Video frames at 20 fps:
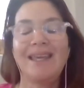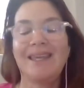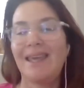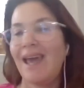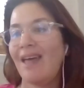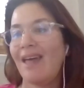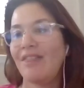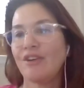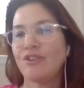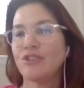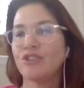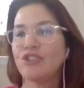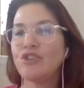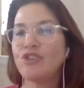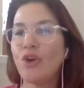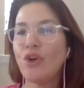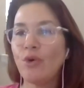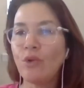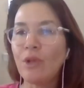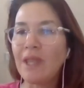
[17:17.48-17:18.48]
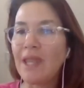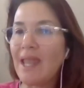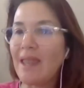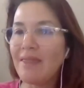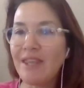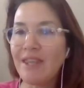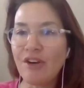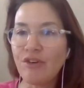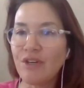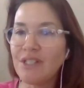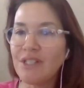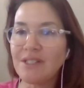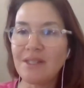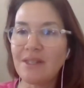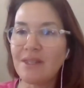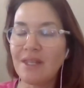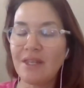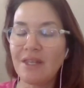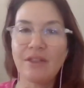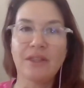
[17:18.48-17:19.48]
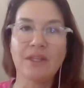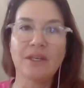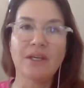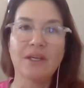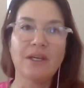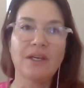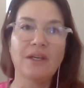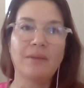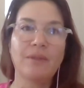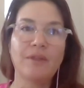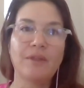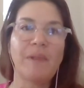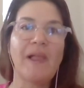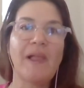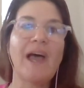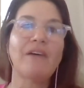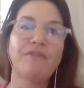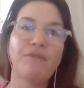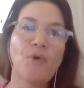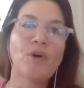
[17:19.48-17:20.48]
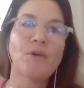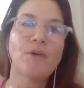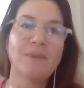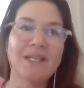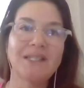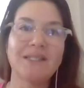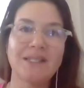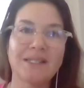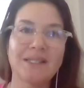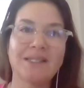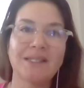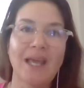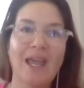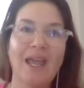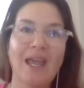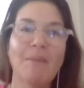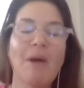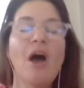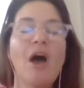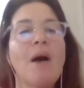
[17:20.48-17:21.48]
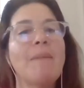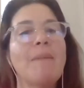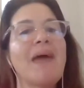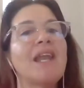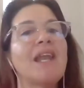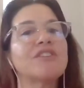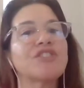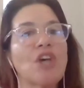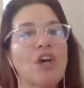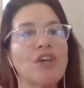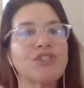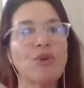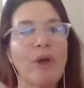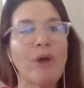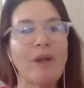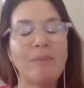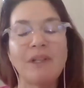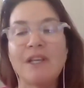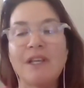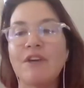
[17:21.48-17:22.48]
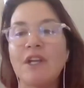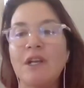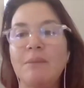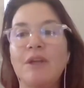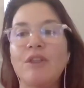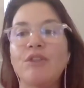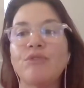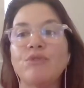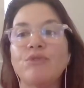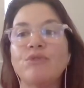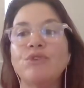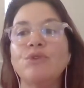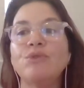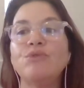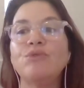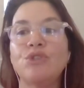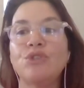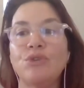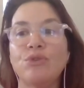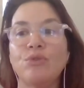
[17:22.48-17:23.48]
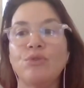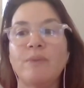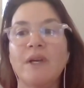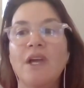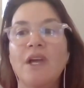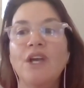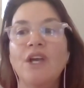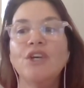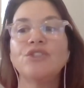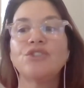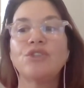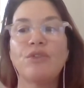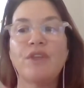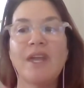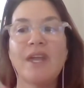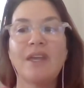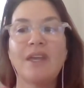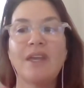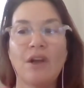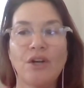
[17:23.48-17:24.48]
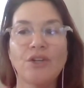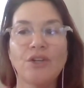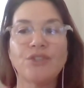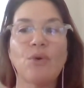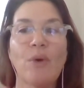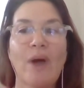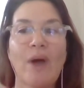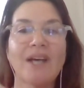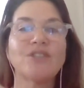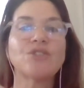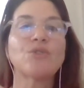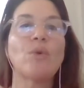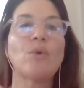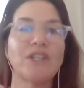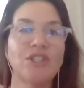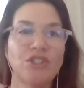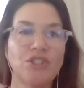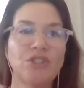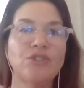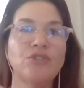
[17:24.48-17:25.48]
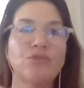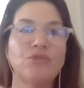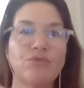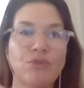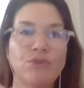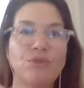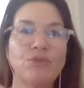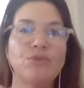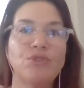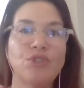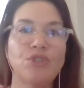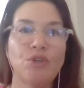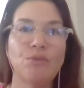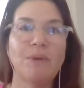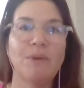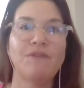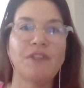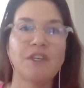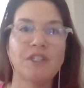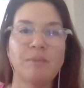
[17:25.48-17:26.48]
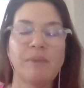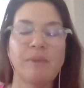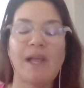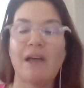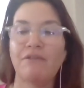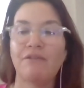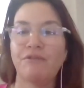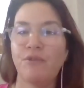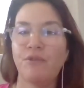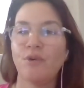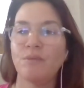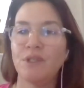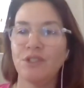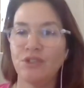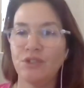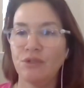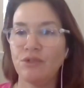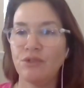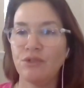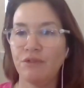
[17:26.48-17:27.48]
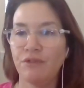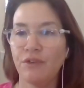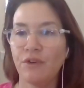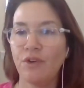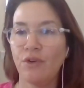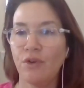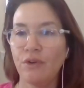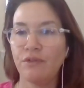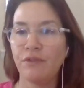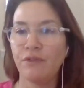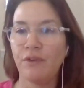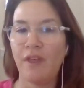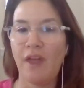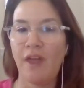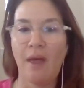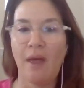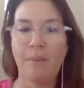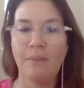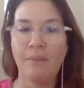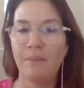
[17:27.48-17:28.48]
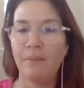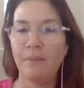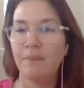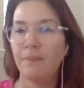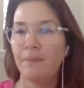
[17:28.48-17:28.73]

yeah, there's no, there is the, the, the platform is the same. Um, and it's also, I believe, going to be through YouTube. So they could also ask questions through YouTube if this platform is too difficult for them.